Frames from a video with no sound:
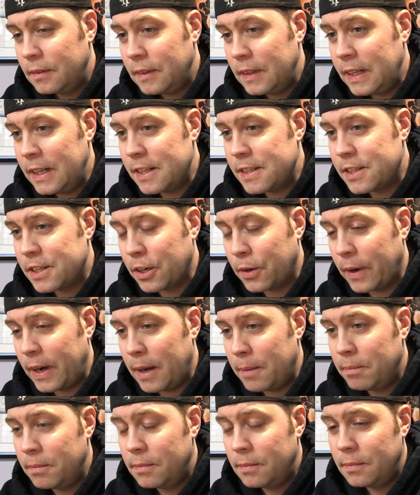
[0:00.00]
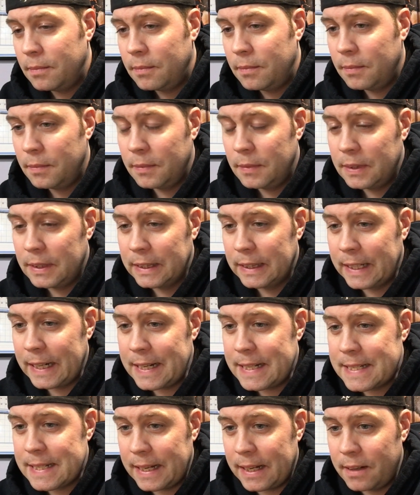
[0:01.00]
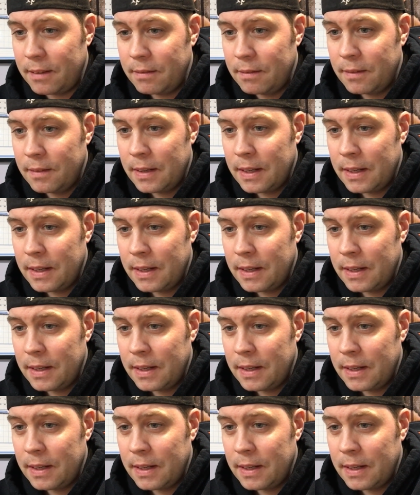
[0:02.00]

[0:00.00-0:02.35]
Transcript: Instagram, LinkedIn,